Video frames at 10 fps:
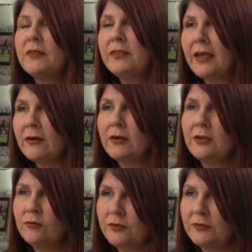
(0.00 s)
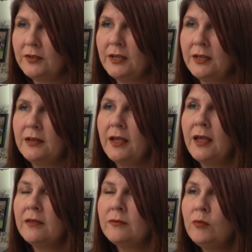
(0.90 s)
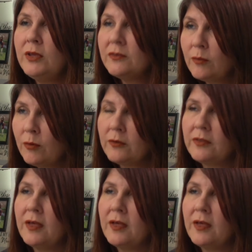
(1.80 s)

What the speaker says: that they are interested in, and we support